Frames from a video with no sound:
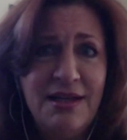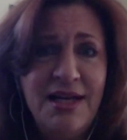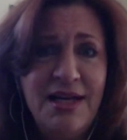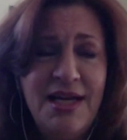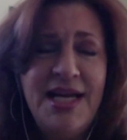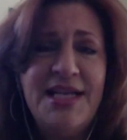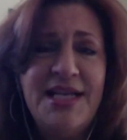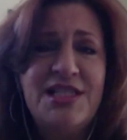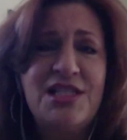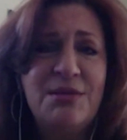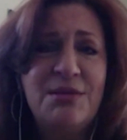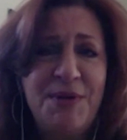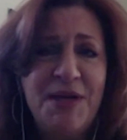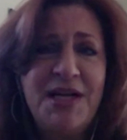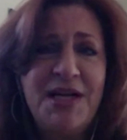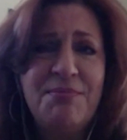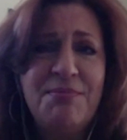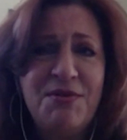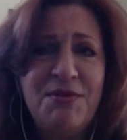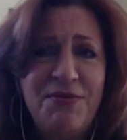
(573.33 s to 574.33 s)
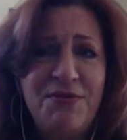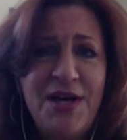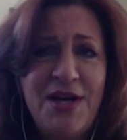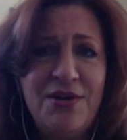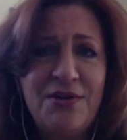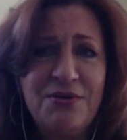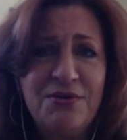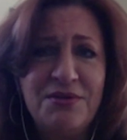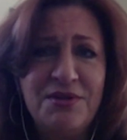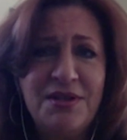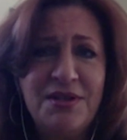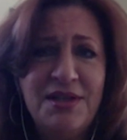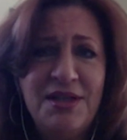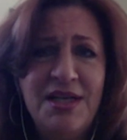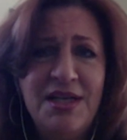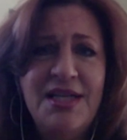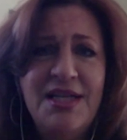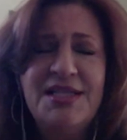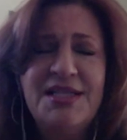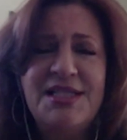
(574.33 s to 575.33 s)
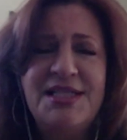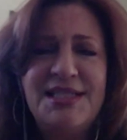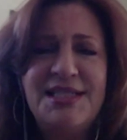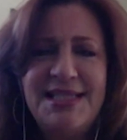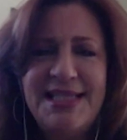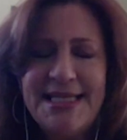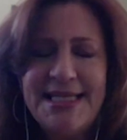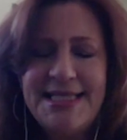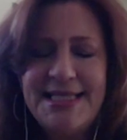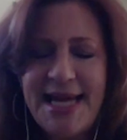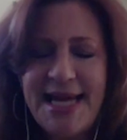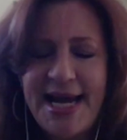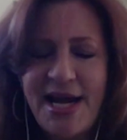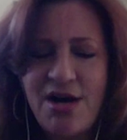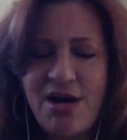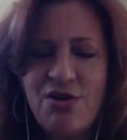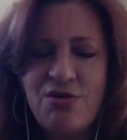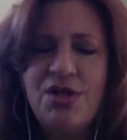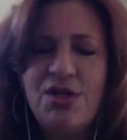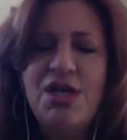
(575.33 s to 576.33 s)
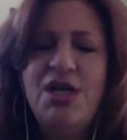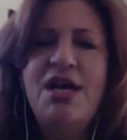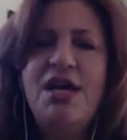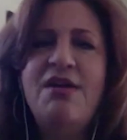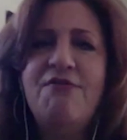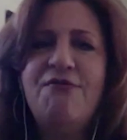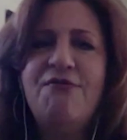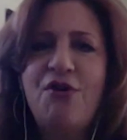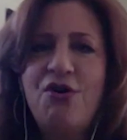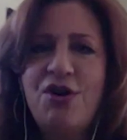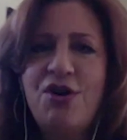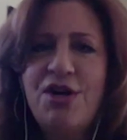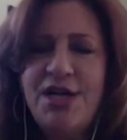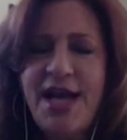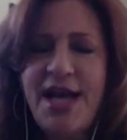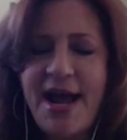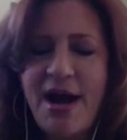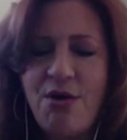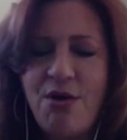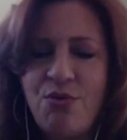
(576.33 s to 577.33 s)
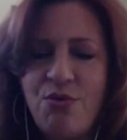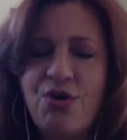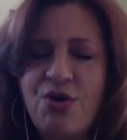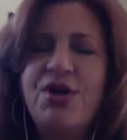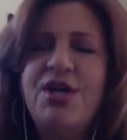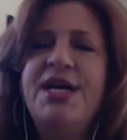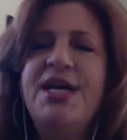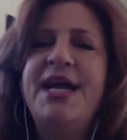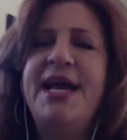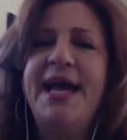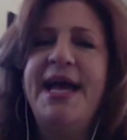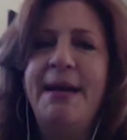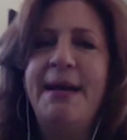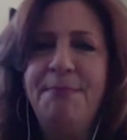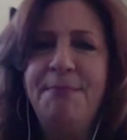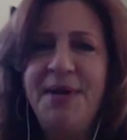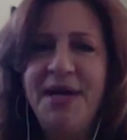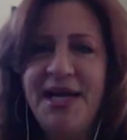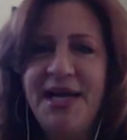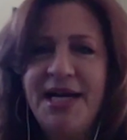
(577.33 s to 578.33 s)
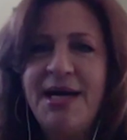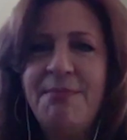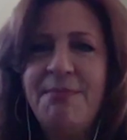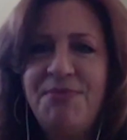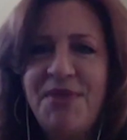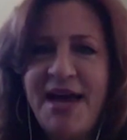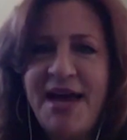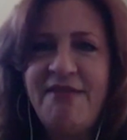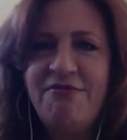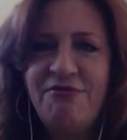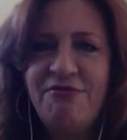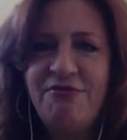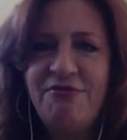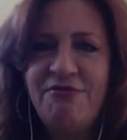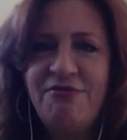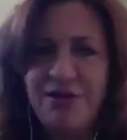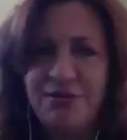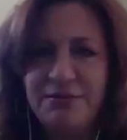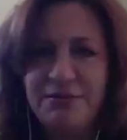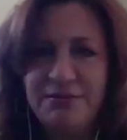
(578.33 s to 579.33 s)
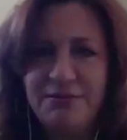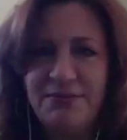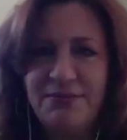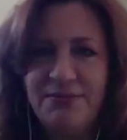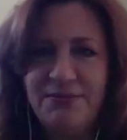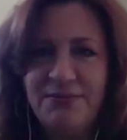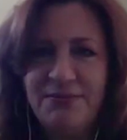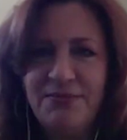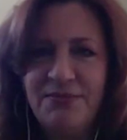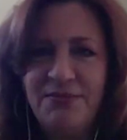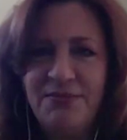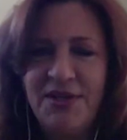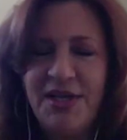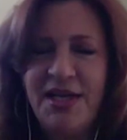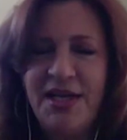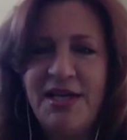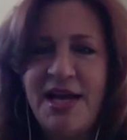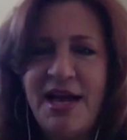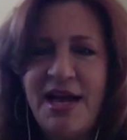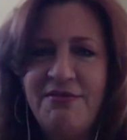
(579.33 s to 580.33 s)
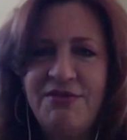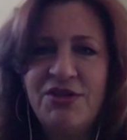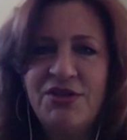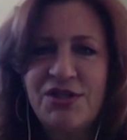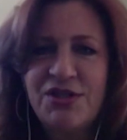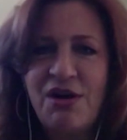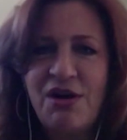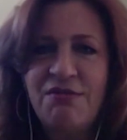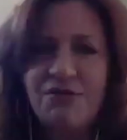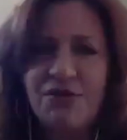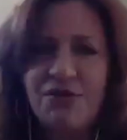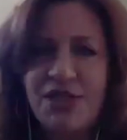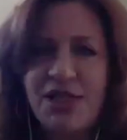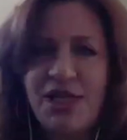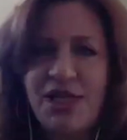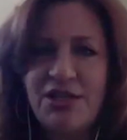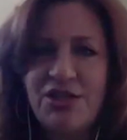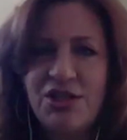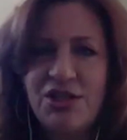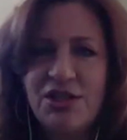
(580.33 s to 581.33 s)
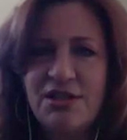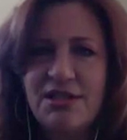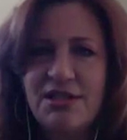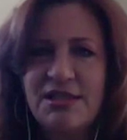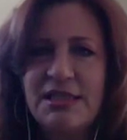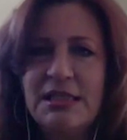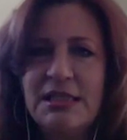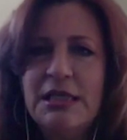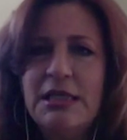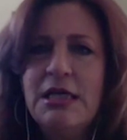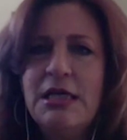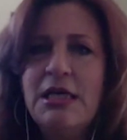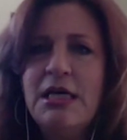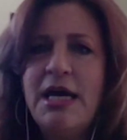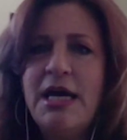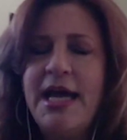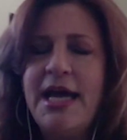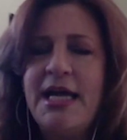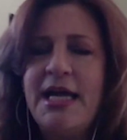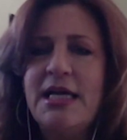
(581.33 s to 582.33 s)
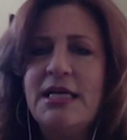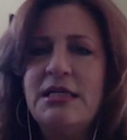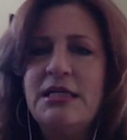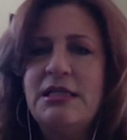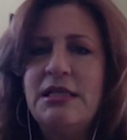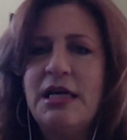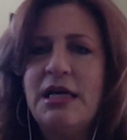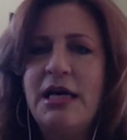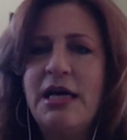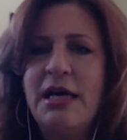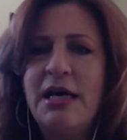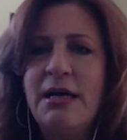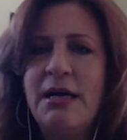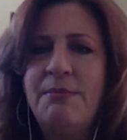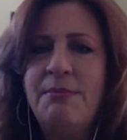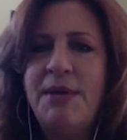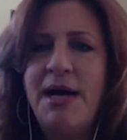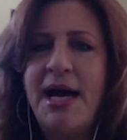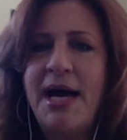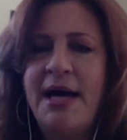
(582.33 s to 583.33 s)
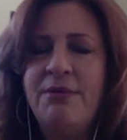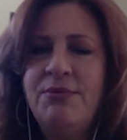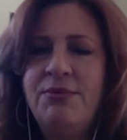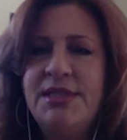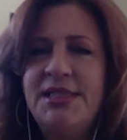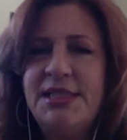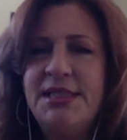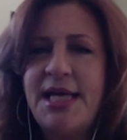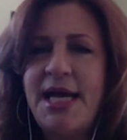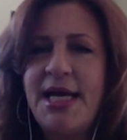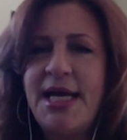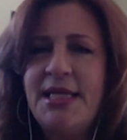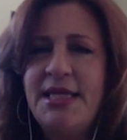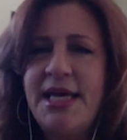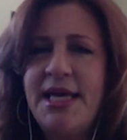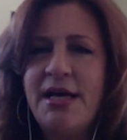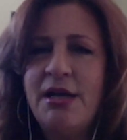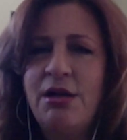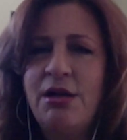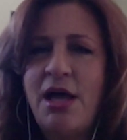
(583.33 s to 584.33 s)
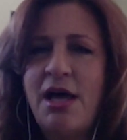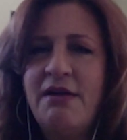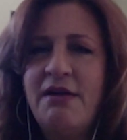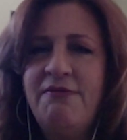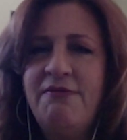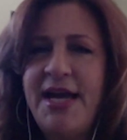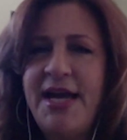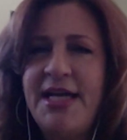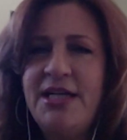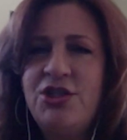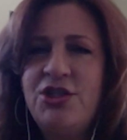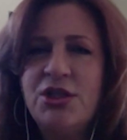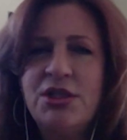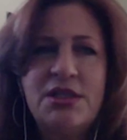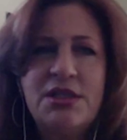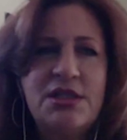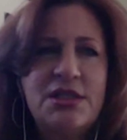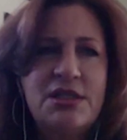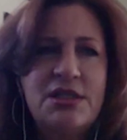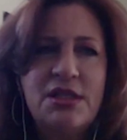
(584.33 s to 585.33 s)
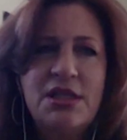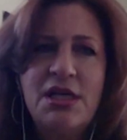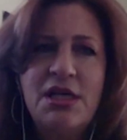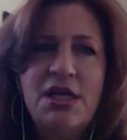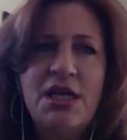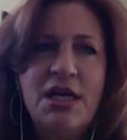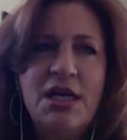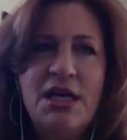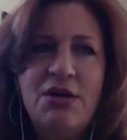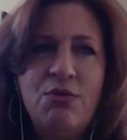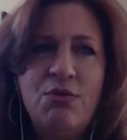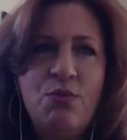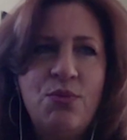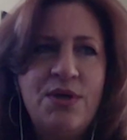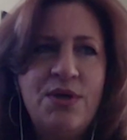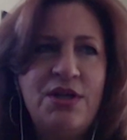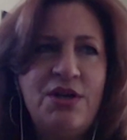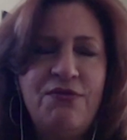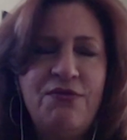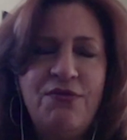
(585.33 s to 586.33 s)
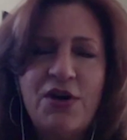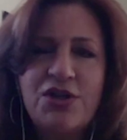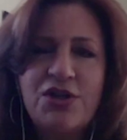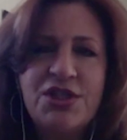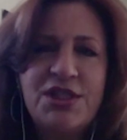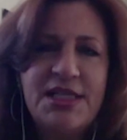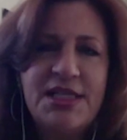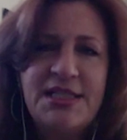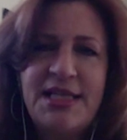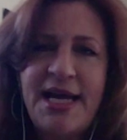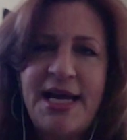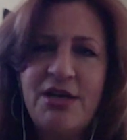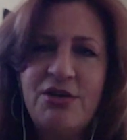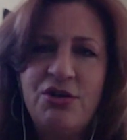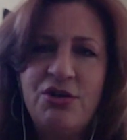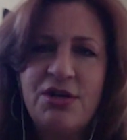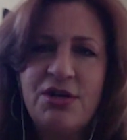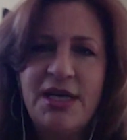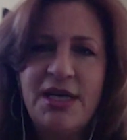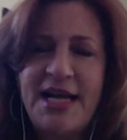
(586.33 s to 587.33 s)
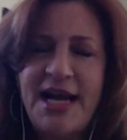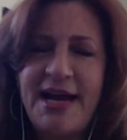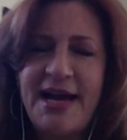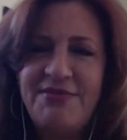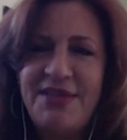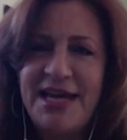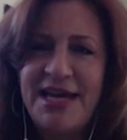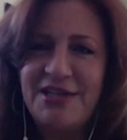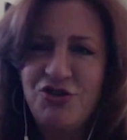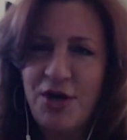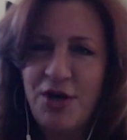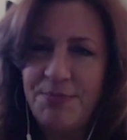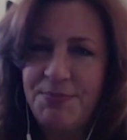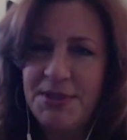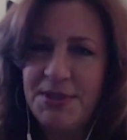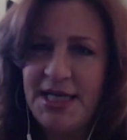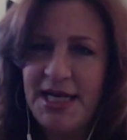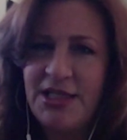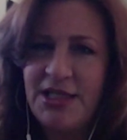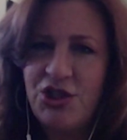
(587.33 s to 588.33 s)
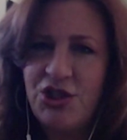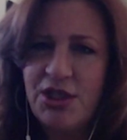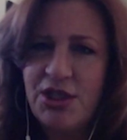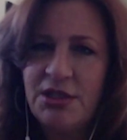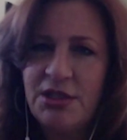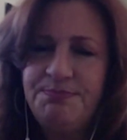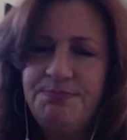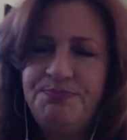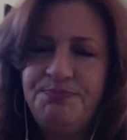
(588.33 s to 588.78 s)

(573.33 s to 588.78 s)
is to pick up the phone, to sit down for an hour and pick up that phone and have those conversations. And I would say that a lot of agents, when you first sit down, you're going to have that trepidation,